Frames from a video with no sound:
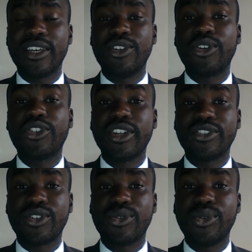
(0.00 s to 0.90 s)

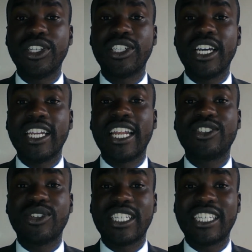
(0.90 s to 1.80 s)
doctrines on which
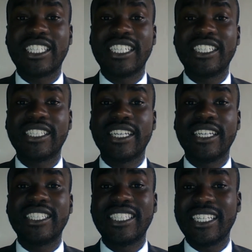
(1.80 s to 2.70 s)
natural justice
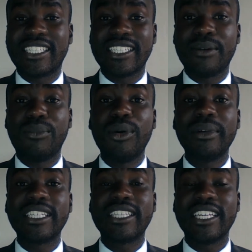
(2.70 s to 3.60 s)
sits. The
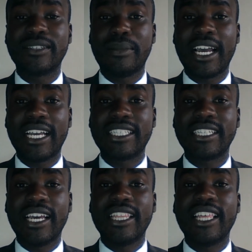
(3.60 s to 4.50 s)
moment there is bias,
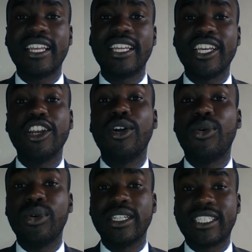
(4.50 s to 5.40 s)
then in law
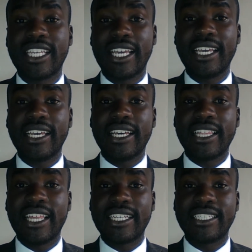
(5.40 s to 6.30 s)
we'll say
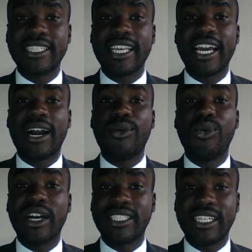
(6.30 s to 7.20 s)
that there
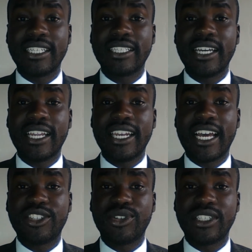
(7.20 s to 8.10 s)
wasn't
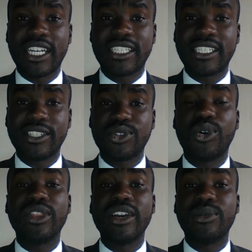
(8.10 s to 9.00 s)
natural justice
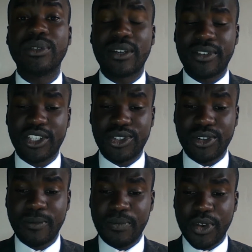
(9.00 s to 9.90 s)
or the observation
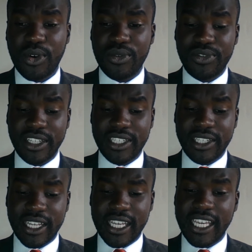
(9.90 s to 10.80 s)
of it
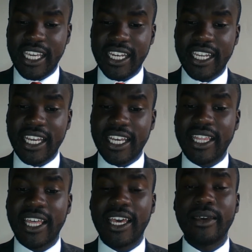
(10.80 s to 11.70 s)
in
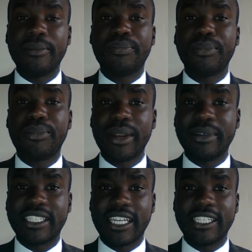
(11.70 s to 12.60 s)
the
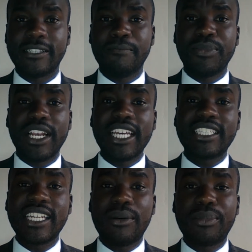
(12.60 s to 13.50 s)
premises. Let's
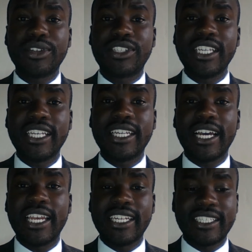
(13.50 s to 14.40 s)
now proceed,
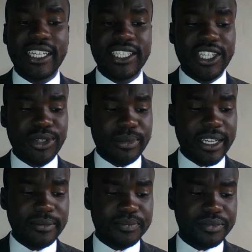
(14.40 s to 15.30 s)
ladies and gentlemen,